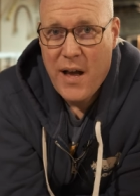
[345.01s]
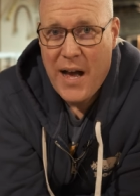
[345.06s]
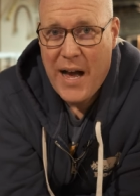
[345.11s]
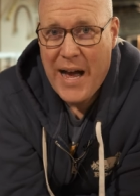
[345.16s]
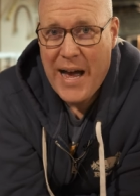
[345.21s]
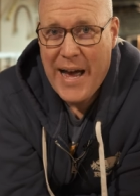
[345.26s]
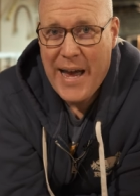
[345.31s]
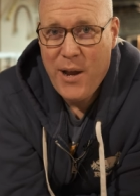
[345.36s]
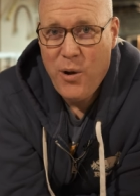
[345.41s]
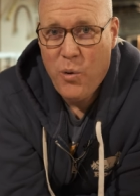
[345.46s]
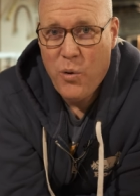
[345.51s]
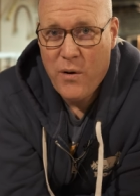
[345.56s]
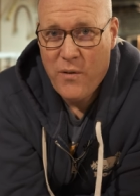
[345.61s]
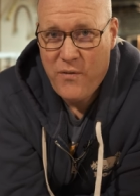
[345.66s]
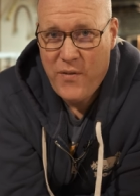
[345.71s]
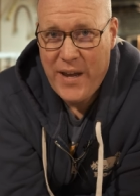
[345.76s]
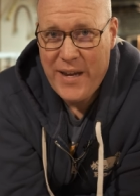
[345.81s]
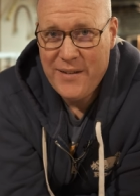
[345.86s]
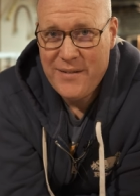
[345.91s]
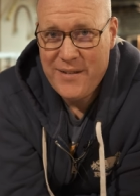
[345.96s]
eye or
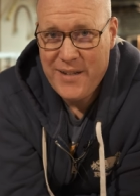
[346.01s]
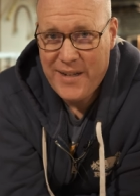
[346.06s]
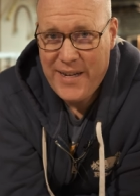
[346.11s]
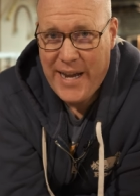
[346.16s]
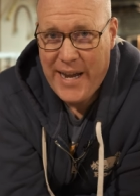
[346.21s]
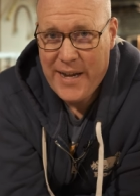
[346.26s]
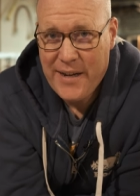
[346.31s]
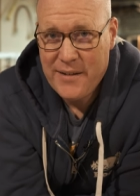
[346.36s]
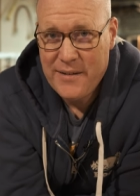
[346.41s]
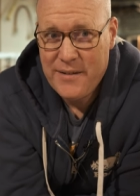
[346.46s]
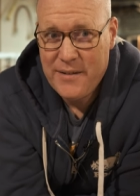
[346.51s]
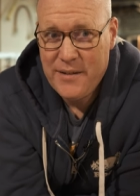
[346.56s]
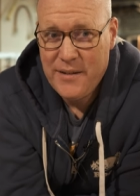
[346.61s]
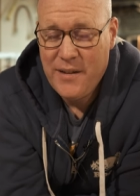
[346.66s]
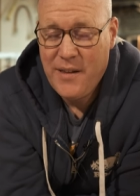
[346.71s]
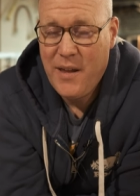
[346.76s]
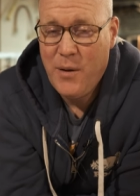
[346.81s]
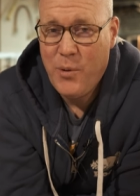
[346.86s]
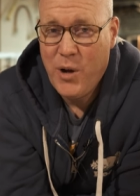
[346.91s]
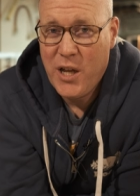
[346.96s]
face detect.
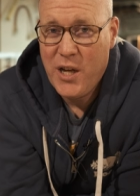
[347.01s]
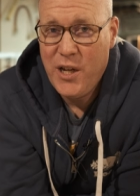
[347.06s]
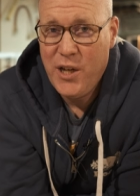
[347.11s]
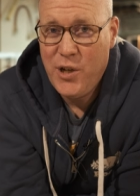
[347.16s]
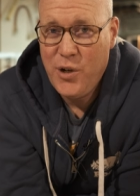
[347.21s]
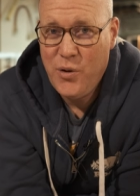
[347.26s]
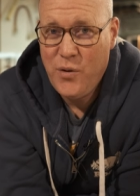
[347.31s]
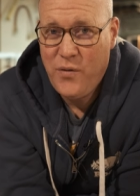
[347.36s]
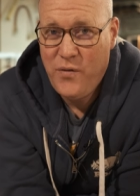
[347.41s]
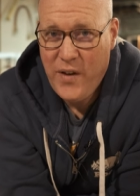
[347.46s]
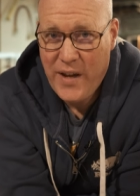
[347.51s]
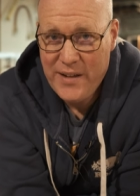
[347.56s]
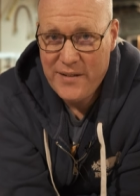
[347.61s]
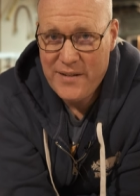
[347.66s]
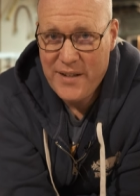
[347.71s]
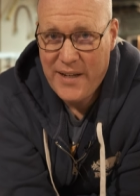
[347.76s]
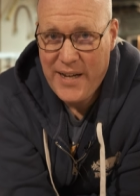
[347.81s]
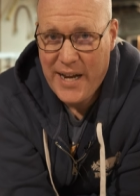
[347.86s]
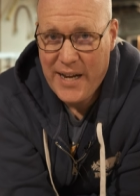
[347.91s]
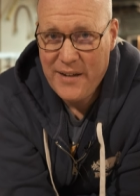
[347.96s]
Then we're going to do face
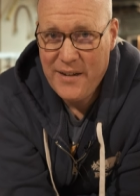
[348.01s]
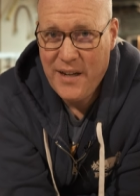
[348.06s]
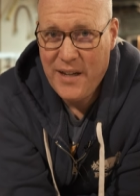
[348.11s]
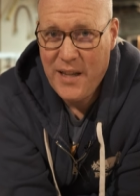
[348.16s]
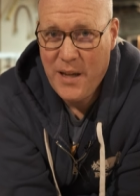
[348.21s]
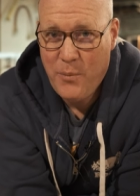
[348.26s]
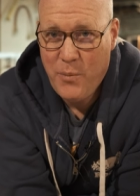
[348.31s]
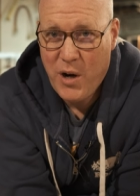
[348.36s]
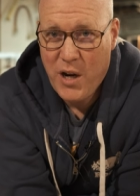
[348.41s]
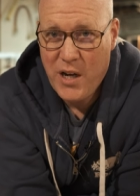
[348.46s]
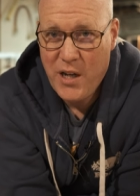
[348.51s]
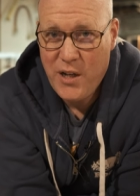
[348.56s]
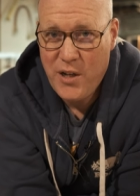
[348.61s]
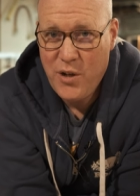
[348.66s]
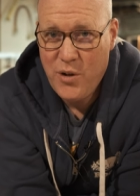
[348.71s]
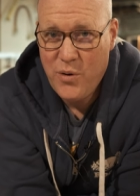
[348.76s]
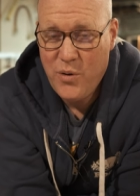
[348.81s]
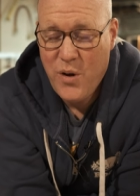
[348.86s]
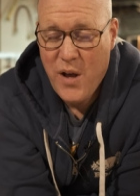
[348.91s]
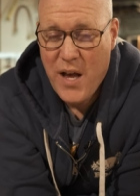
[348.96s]
detect, and then we're going to
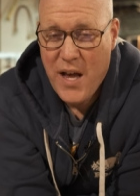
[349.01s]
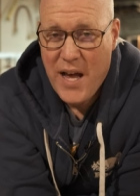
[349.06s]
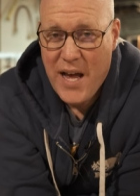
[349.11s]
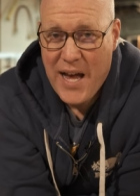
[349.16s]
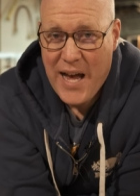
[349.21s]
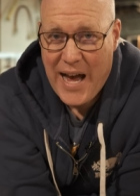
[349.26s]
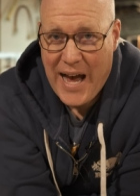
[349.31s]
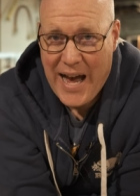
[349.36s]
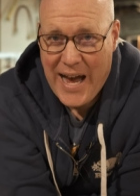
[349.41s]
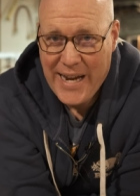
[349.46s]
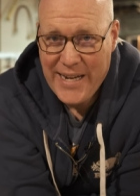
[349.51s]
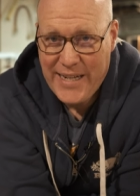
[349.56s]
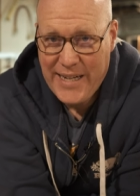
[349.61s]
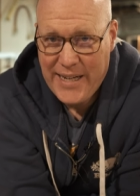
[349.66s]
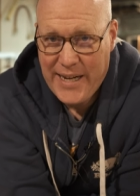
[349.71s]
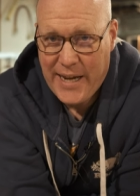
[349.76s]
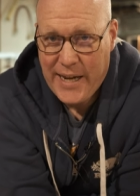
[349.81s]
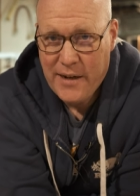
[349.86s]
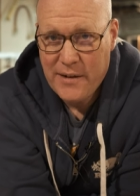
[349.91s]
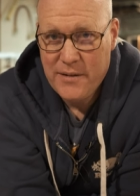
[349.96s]
do eye
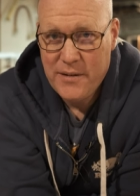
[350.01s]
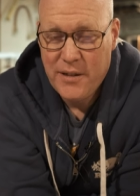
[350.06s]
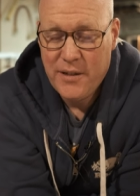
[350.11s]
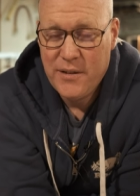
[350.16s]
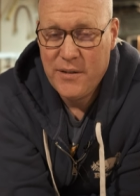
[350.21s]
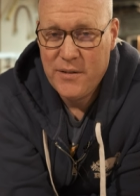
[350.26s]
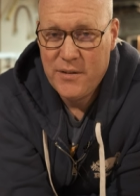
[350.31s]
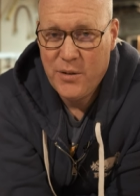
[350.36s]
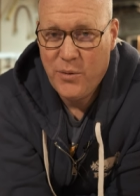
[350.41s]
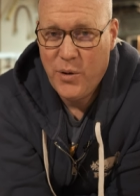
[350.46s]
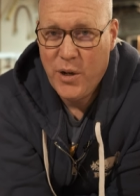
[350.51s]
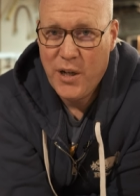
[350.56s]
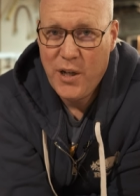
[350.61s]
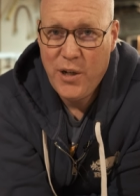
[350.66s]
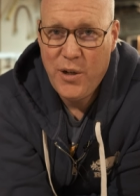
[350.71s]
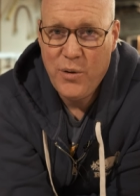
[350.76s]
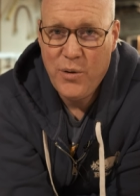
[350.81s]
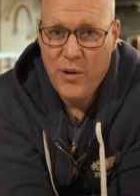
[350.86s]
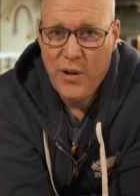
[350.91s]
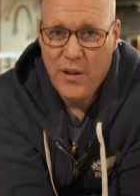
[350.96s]
detect. So we're going to
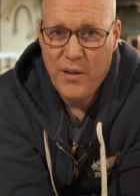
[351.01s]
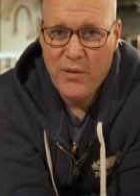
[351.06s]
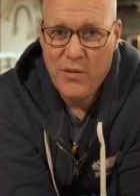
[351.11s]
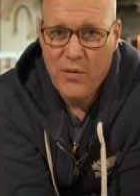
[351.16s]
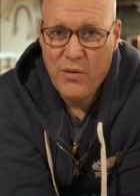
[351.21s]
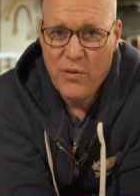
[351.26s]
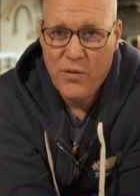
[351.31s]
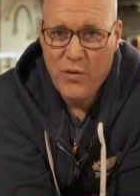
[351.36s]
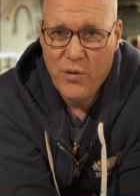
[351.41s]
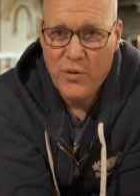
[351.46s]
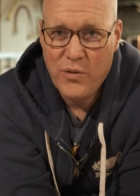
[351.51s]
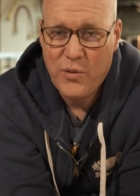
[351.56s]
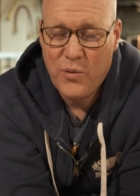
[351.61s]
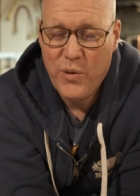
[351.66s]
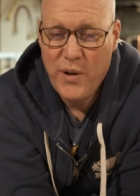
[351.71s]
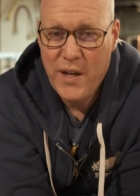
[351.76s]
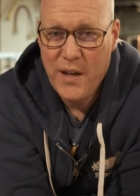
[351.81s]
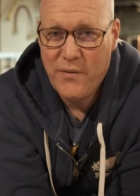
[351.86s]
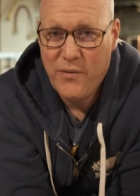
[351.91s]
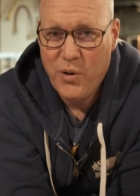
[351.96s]
do it in those
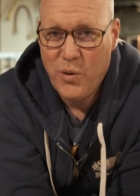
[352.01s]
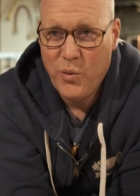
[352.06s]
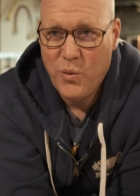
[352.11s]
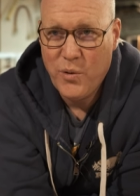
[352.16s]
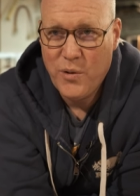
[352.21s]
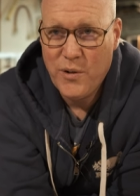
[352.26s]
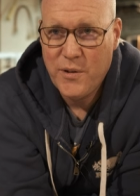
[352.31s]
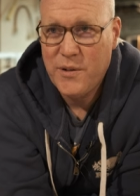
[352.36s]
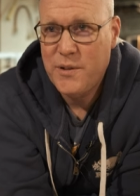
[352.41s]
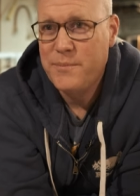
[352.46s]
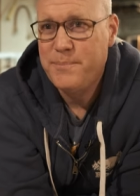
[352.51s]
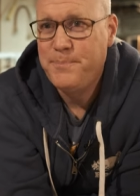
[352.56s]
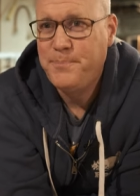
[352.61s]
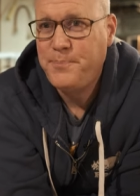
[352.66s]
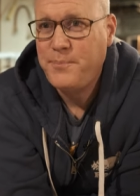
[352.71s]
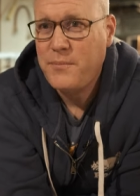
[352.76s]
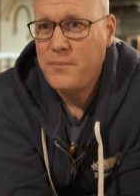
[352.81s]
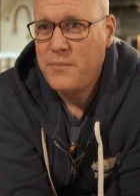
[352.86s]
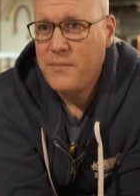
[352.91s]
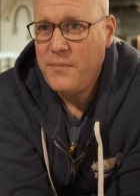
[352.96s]
three different orders.
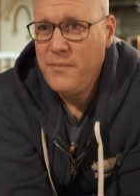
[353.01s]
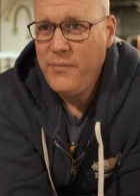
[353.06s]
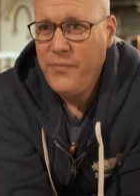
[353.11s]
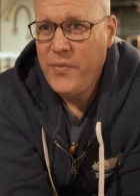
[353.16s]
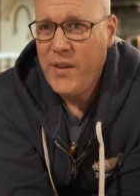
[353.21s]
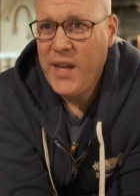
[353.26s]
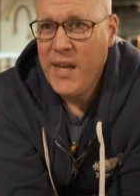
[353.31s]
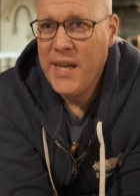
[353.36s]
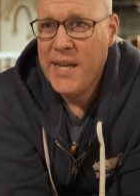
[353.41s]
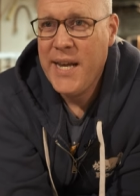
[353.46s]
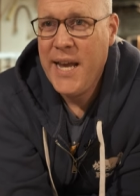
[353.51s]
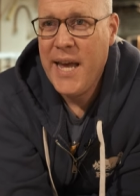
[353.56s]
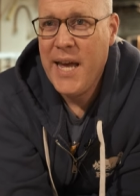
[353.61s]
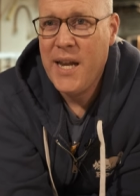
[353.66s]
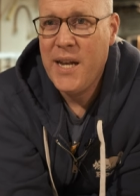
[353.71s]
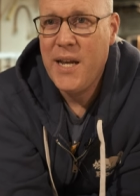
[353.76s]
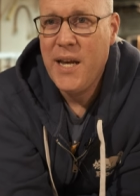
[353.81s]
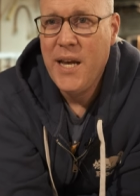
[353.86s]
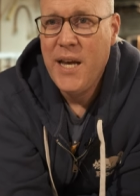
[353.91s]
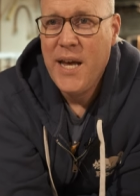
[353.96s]
And
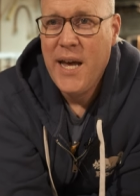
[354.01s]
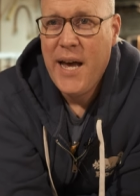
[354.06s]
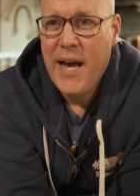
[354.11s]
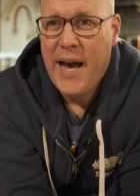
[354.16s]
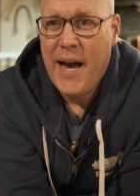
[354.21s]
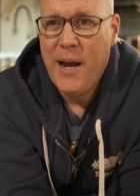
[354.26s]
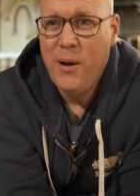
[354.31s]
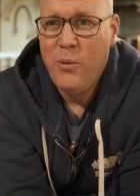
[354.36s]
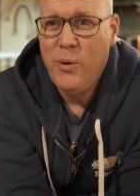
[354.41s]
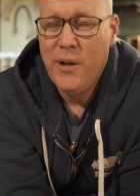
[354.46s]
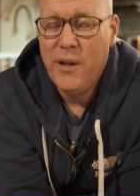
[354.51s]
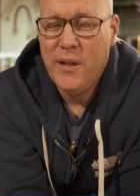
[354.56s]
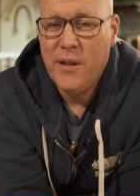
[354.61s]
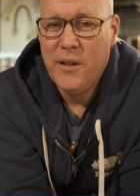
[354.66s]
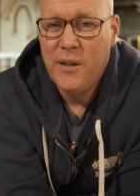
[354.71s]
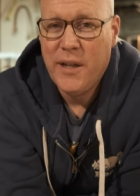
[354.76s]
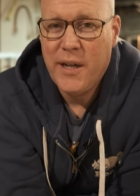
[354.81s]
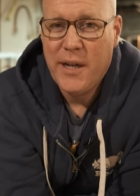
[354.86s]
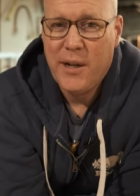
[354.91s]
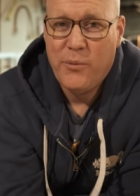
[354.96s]
again, I
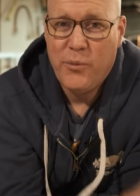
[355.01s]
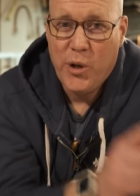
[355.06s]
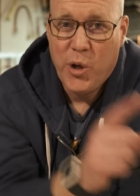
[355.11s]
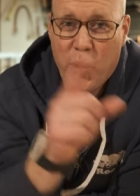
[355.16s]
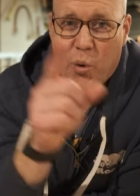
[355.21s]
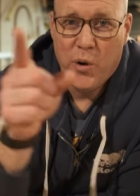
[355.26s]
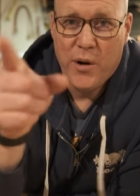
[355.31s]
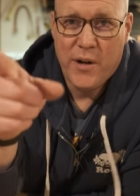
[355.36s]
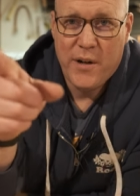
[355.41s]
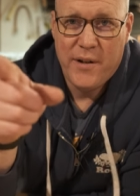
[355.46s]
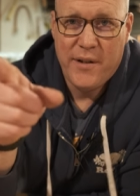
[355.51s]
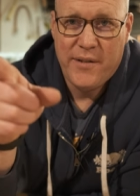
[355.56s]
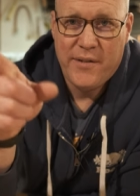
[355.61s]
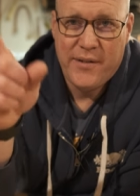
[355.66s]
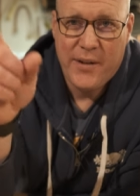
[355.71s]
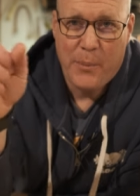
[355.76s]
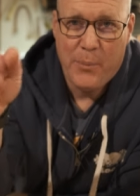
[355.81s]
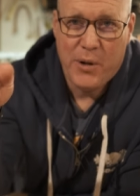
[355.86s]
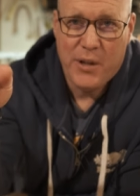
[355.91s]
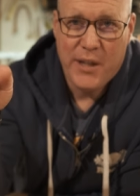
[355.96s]
will uh, record
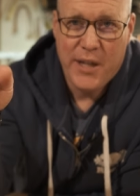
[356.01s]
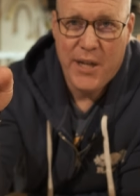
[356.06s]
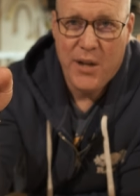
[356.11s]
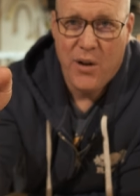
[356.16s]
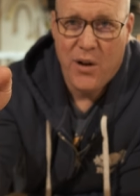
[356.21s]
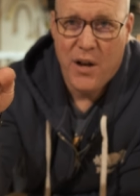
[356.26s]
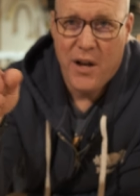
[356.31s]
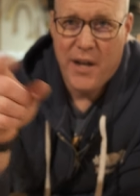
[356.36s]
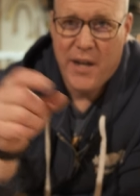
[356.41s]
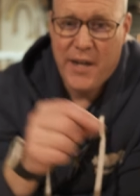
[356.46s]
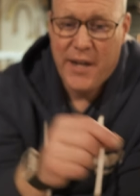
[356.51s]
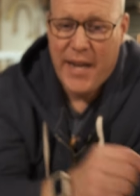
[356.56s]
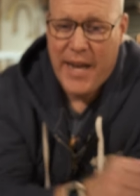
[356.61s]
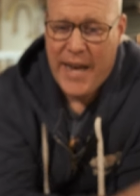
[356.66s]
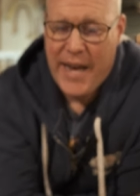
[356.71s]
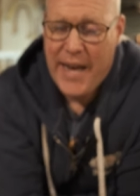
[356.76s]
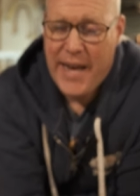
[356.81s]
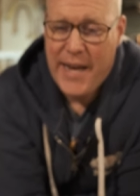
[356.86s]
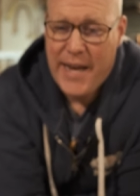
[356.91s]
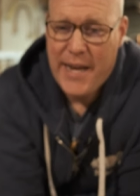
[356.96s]
separately on
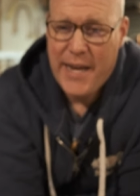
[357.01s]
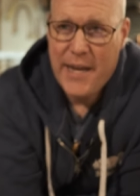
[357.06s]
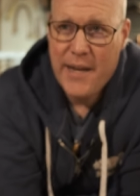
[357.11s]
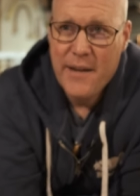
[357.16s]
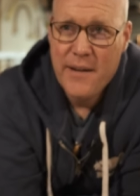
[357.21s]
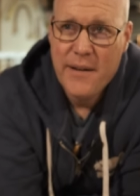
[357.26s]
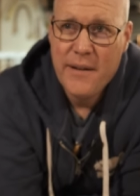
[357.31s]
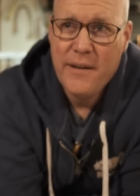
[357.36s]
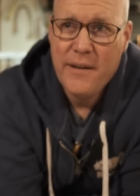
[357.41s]
a